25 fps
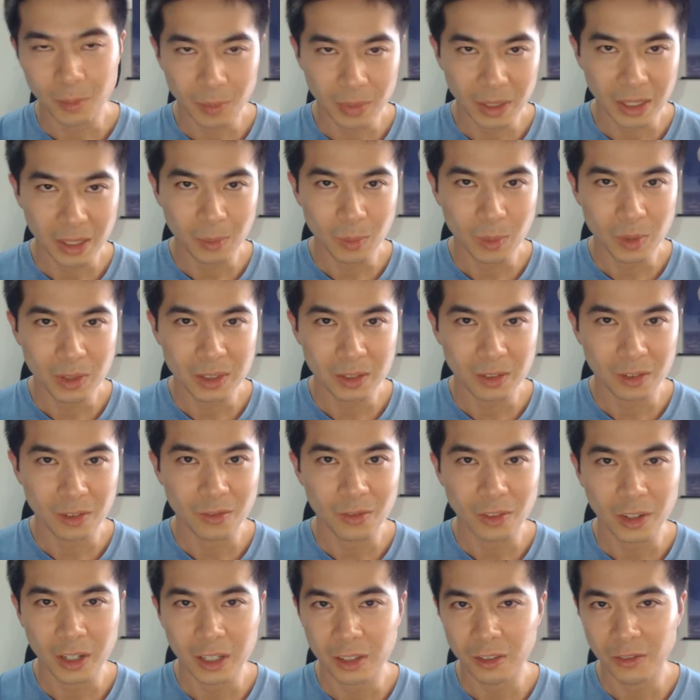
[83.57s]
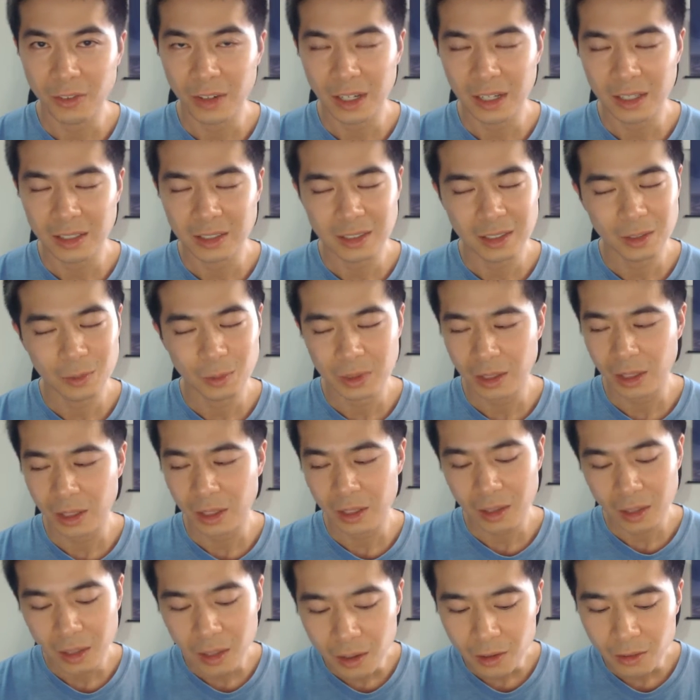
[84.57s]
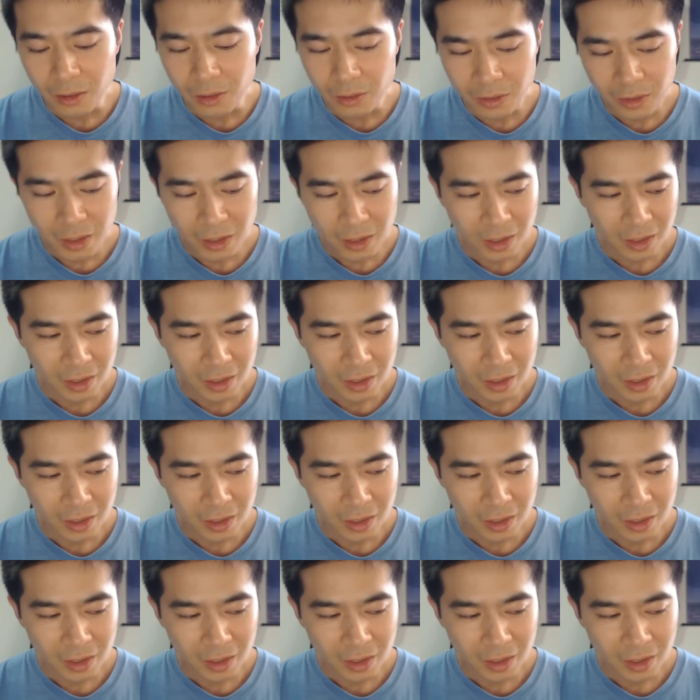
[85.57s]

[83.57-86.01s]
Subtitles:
playing music from Final Fantasy, which I love.